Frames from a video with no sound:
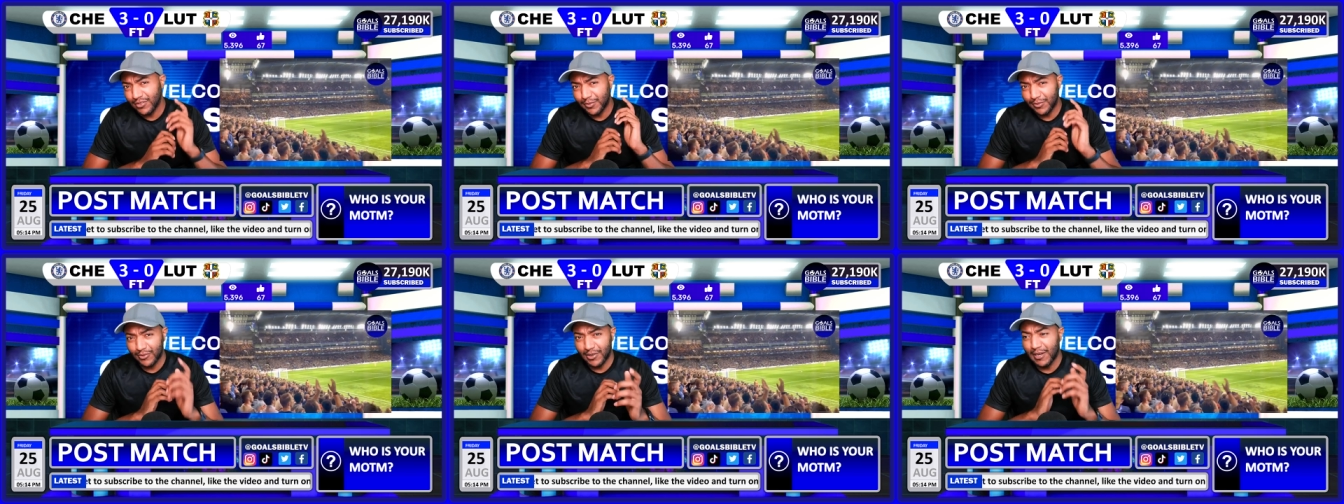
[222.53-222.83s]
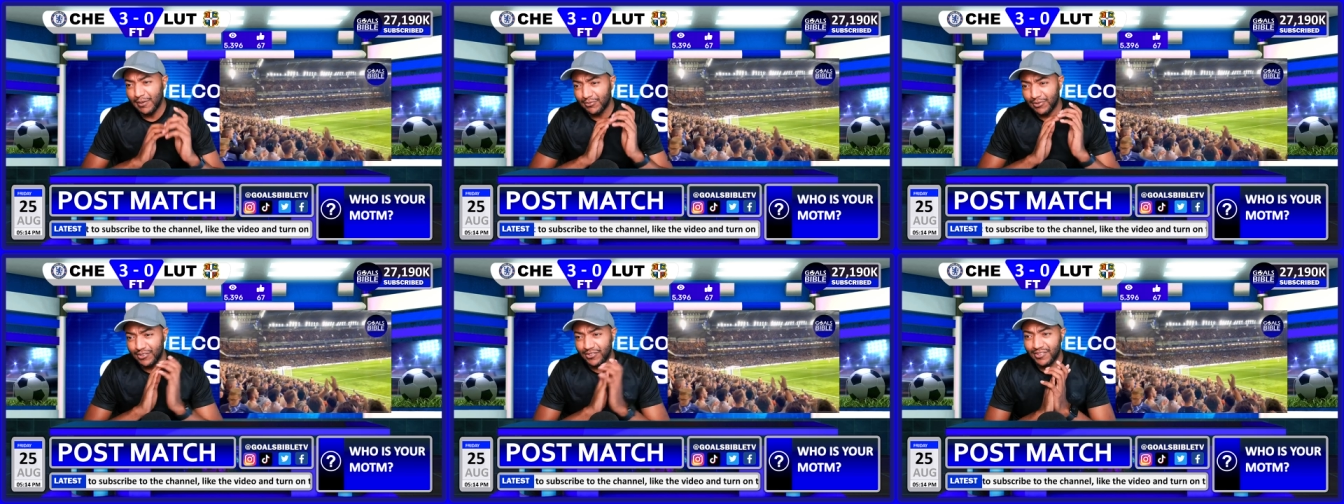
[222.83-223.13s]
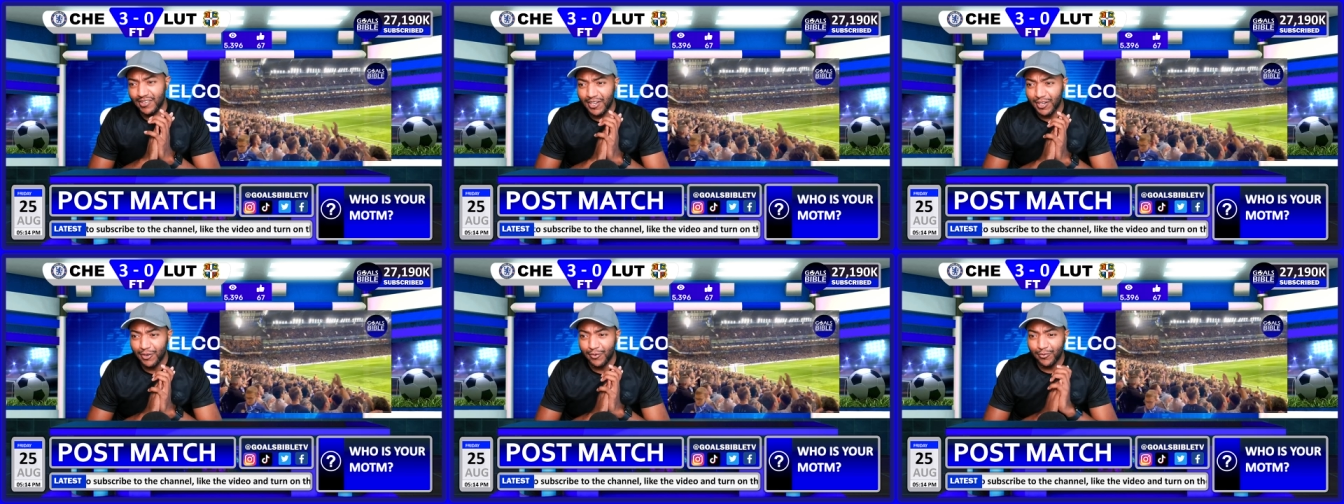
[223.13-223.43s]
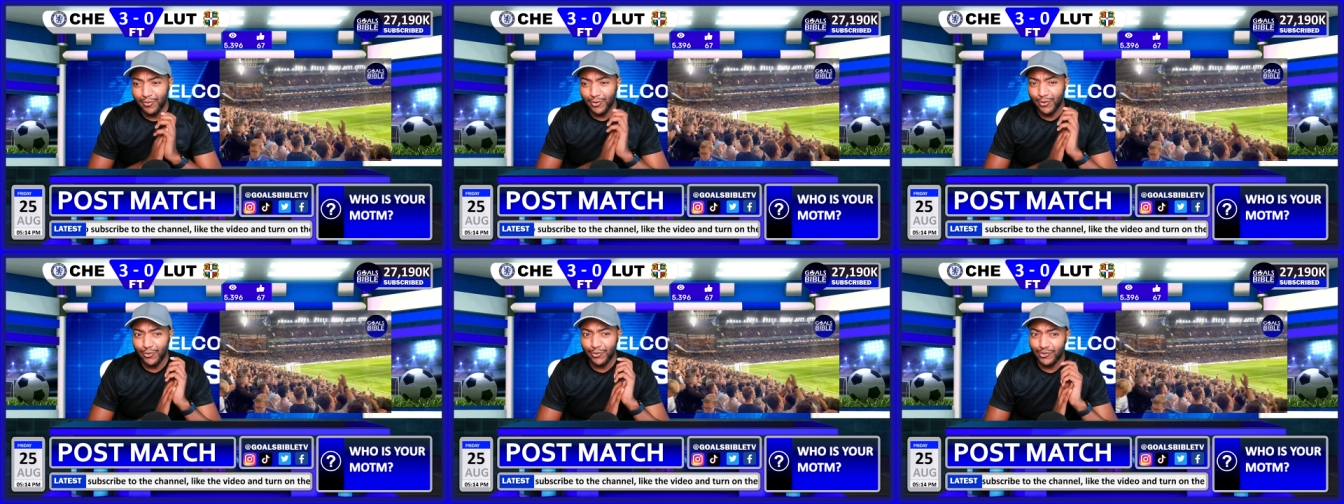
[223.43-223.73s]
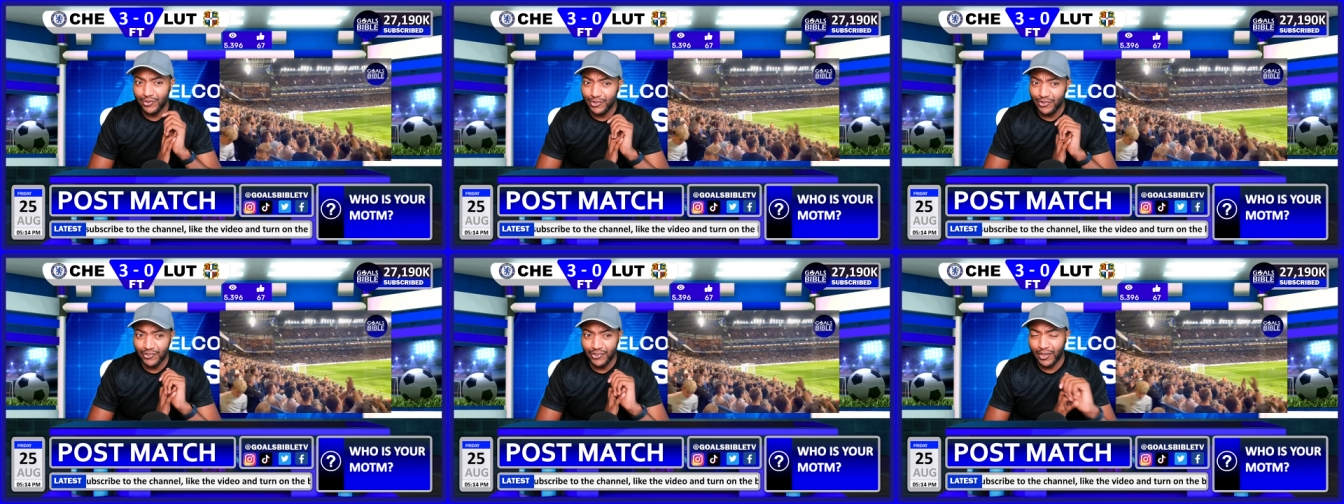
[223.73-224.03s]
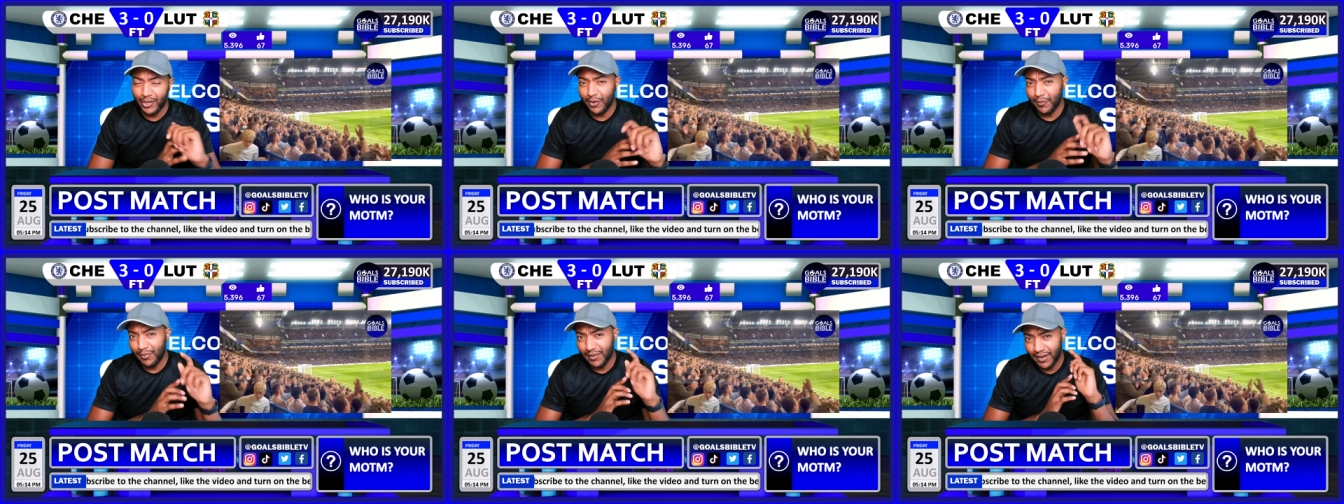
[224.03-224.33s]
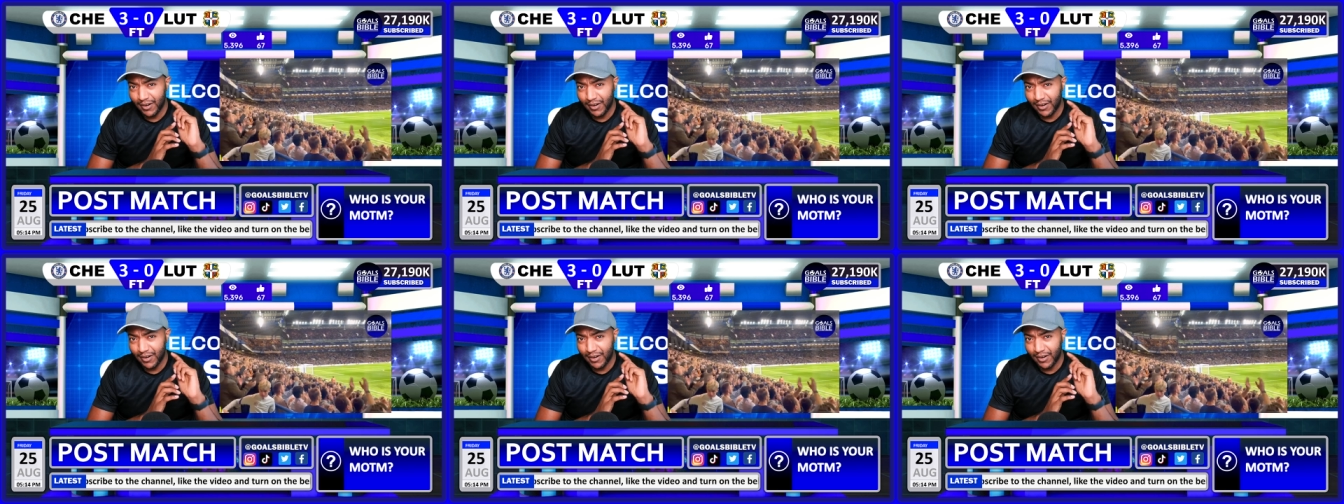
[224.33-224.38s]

subscribe to the channel if you're new to the channel,